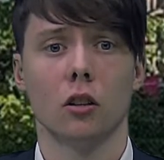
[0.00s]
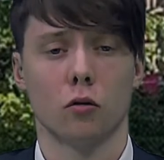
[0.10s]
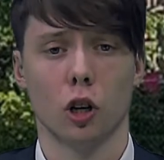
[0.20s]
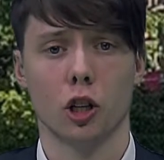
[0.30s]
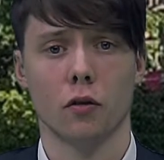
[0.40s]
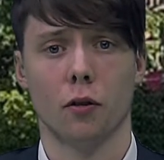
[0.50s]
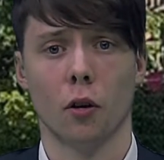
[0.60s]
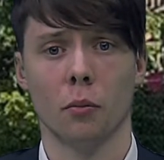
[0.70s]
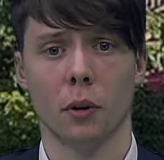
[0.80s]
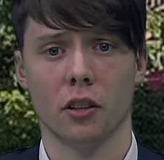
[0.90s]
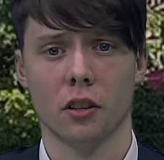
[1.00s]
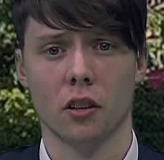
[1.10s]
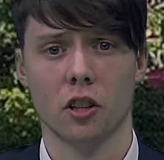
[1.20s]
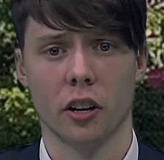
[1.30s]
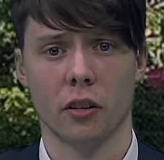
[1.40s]
Russian Foreign Minister
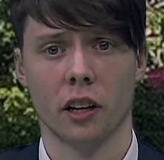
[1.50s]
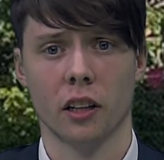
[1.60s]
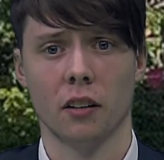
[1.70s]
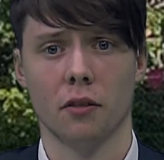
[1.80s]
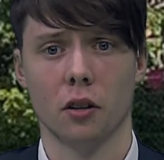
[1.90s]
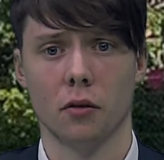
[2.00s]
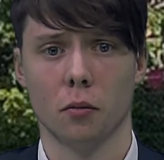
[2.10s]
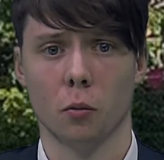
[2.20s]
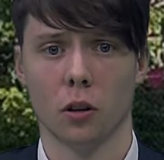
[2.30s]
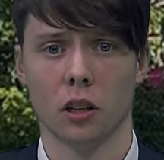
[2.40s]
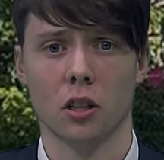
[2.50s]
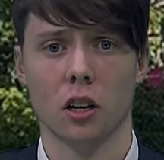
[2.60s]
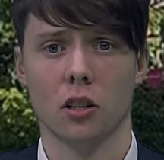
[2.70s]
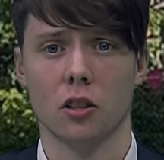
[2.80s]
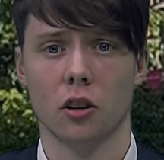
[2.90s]
Sergei Lavrov will
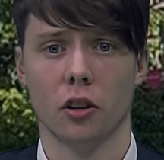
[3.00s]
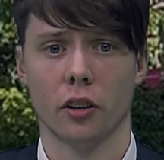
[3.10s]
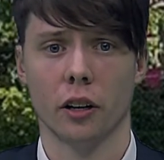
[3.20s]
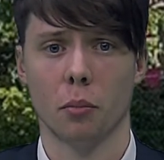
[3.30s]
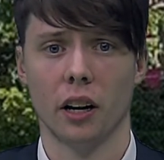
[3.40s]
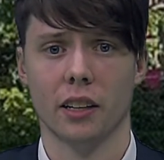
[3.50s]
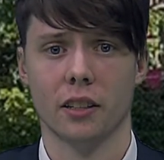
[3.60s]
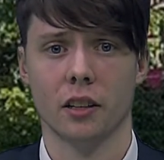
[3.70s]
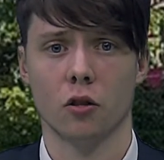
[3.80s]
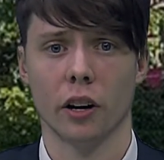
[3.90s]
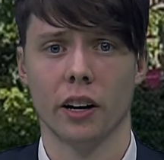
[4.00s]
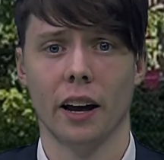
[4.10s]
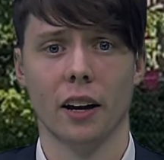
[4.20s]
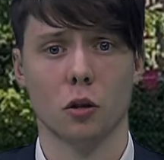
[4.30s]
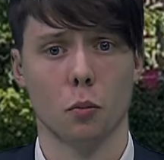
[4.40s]
discuss the Ukraine Black Sea grain
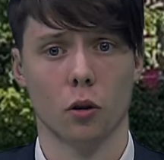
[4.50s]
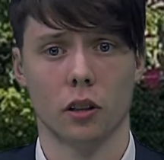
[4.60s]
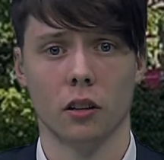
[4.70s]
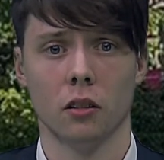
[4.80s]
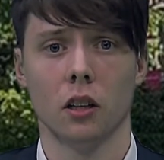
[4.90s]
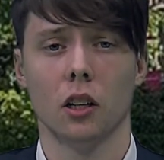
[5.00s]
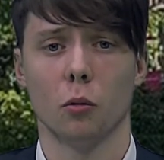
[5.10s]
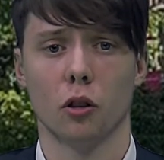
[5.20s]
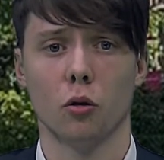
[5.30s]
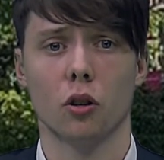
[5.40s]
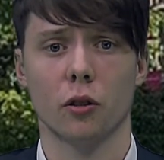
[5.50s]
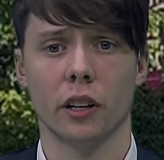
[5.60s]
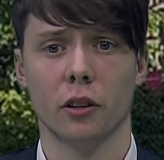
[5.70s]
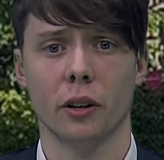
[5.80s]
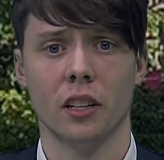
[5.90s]
export deal with
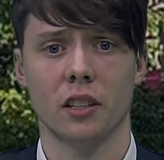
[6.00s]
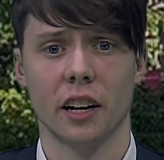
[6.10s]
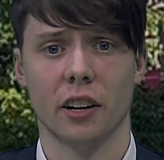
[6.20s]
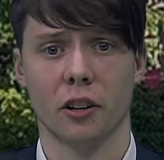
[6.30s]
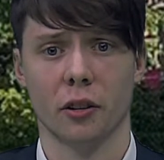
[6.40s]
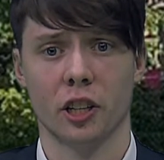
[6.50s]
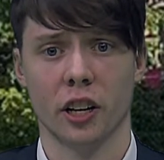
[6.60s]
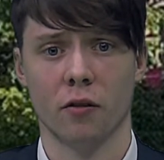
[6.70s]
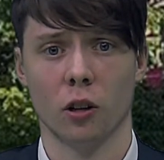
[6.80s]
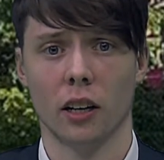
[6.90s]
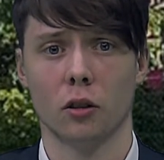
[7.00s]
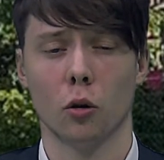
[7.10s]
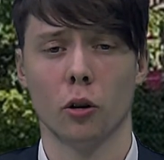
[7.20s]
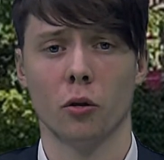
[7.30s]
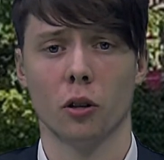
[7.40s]
UN Secretary-General
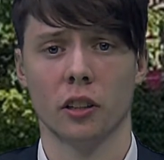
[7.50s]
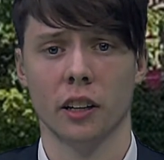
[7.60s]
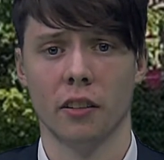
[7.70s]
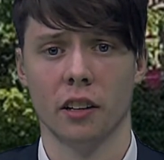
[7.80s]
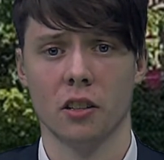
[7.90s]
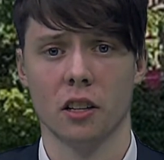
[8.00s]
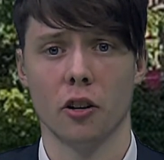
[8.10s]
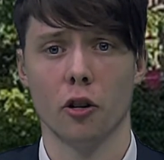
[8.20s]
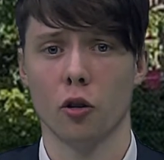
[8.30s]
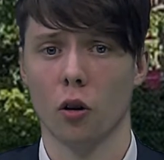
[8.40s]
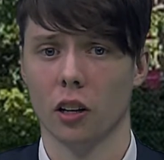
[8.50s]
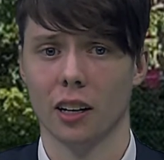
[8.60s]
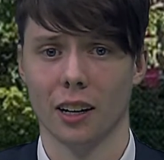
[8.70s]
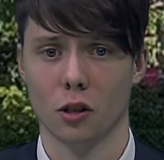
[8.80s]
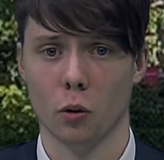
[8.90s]
Antonio Guterres in New York
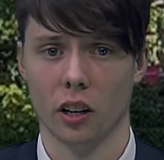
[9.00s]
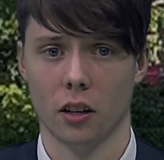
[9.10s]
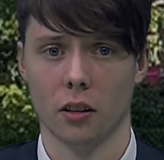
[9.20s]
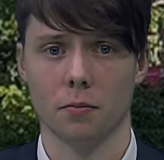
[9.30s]
next week.